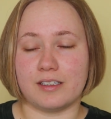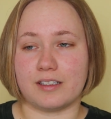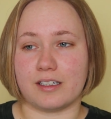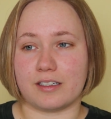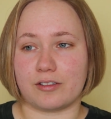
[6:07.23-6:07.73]

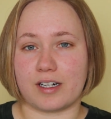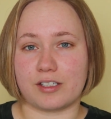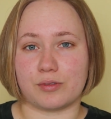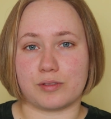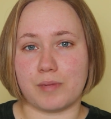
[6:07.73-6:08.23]
the
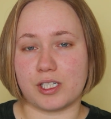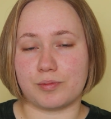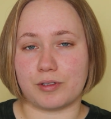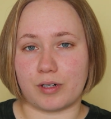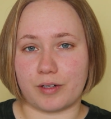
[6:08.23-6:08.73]
grass was much
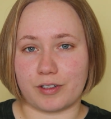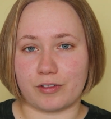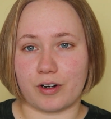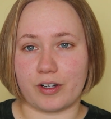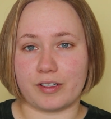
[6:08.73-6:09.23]
more
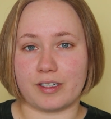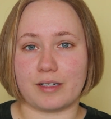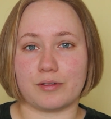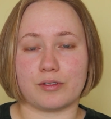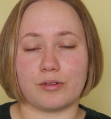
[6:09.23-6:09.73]
overgrown,
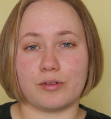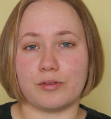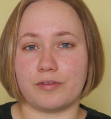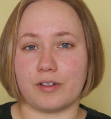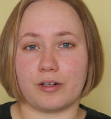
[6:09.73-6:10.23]
there was an
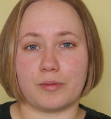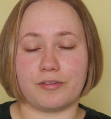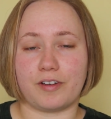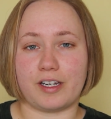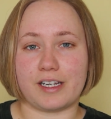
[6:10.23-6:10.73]
awful lot more
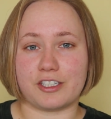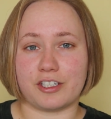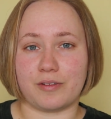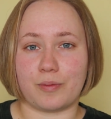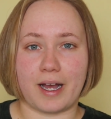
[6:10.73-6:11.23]
foliage
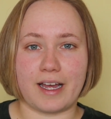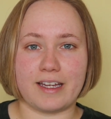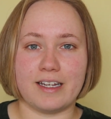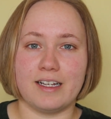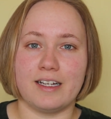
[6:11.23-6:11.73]
in the way,